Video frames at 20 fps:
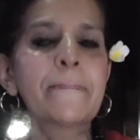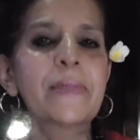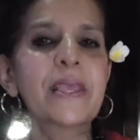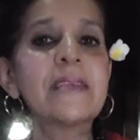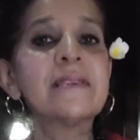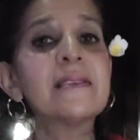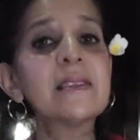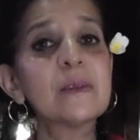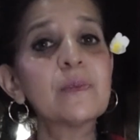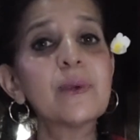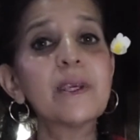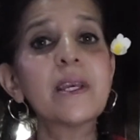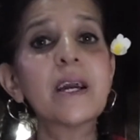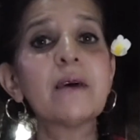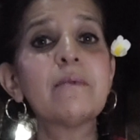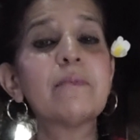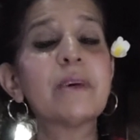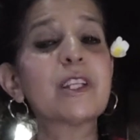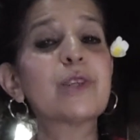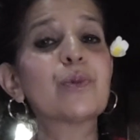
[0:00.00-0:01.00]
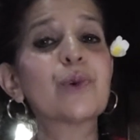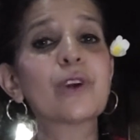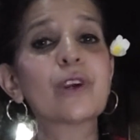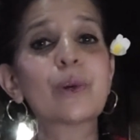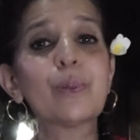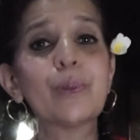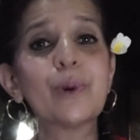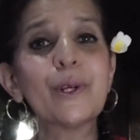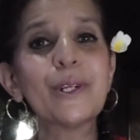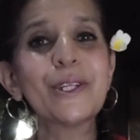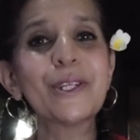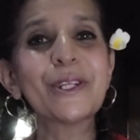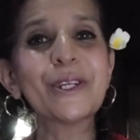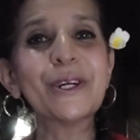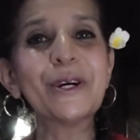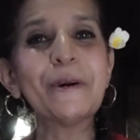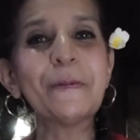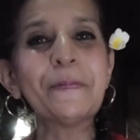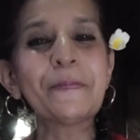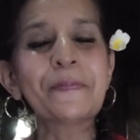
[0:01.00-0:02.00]
is it's become much more
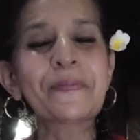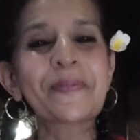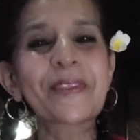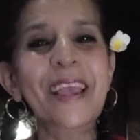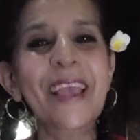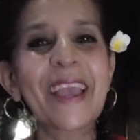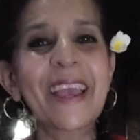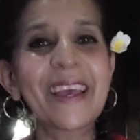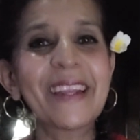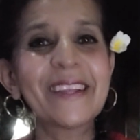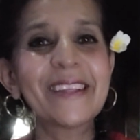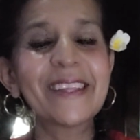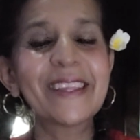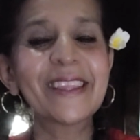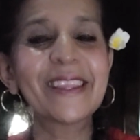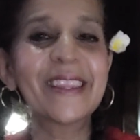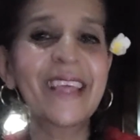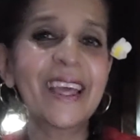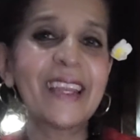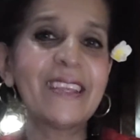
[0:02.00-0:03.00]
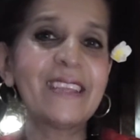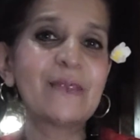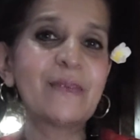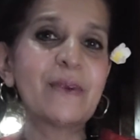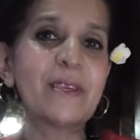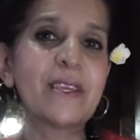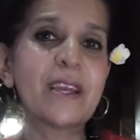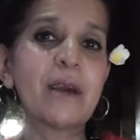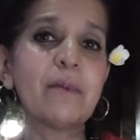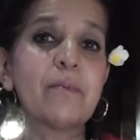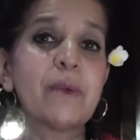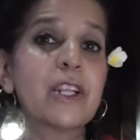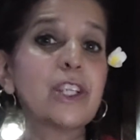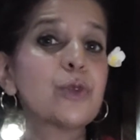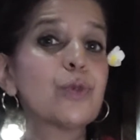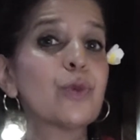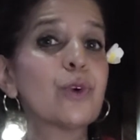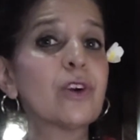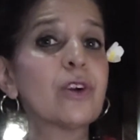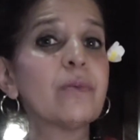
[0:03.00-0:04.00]
commercial, and then it's become much
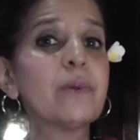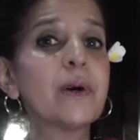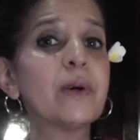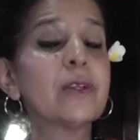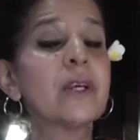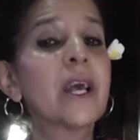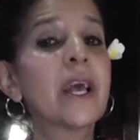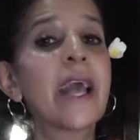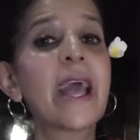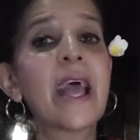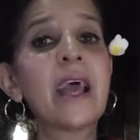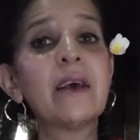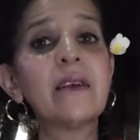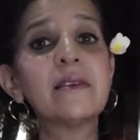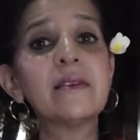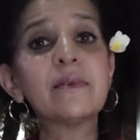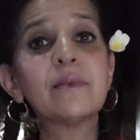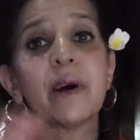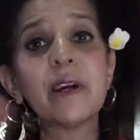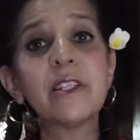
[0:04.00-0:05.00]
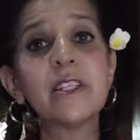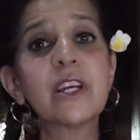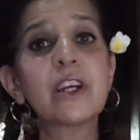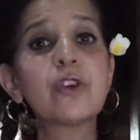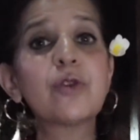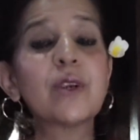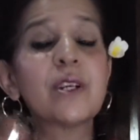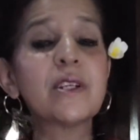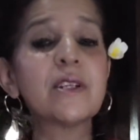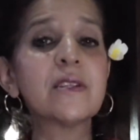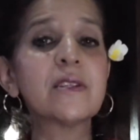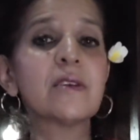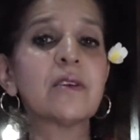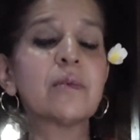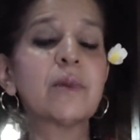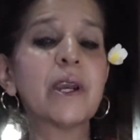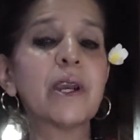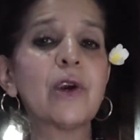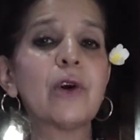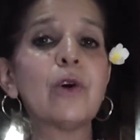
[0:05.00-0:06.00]
more about, as my decorations on
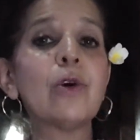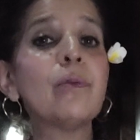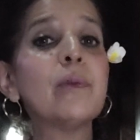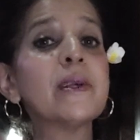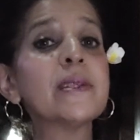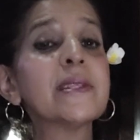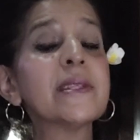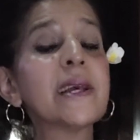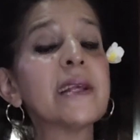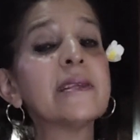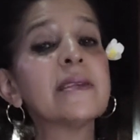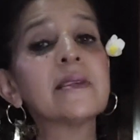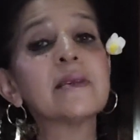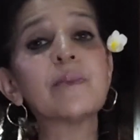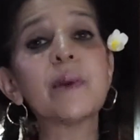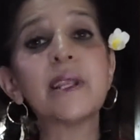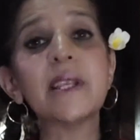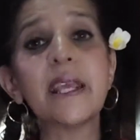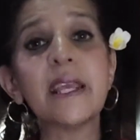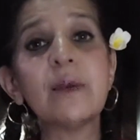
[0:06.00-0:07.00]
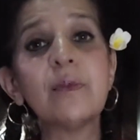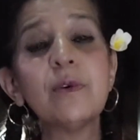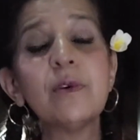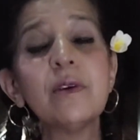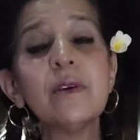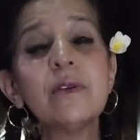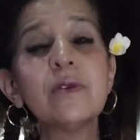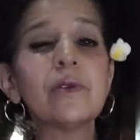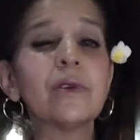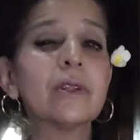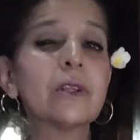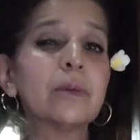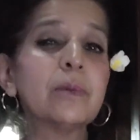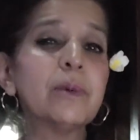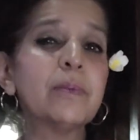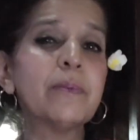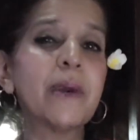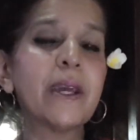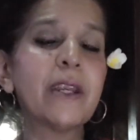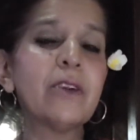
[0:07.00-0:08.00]
my home as nice as my neighbors or a little
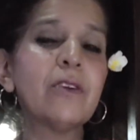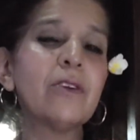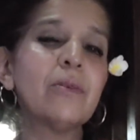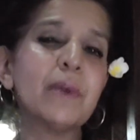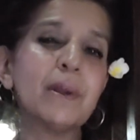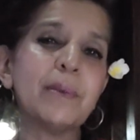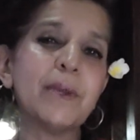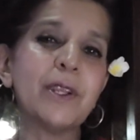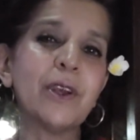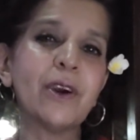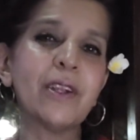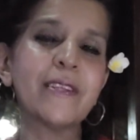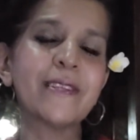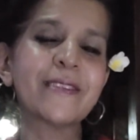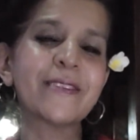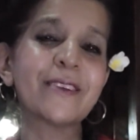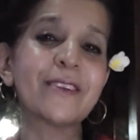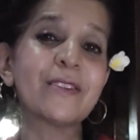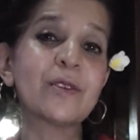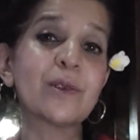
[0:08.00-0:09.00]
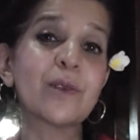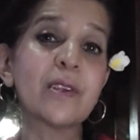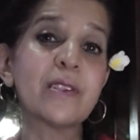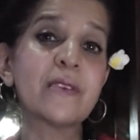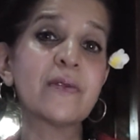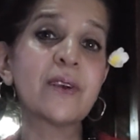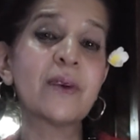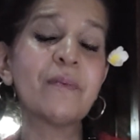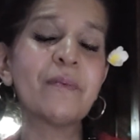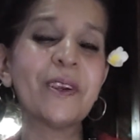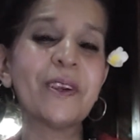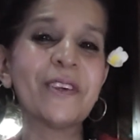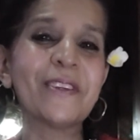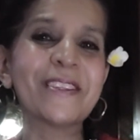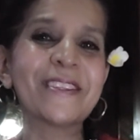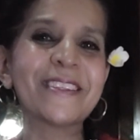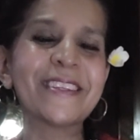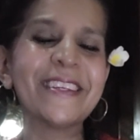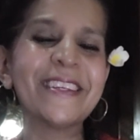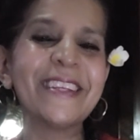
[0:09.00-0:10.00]
bit better or maybe not as good, so lots of
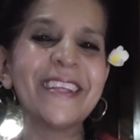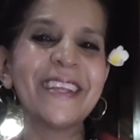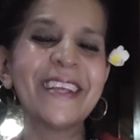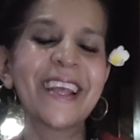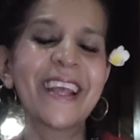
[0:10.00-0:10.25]
comparison.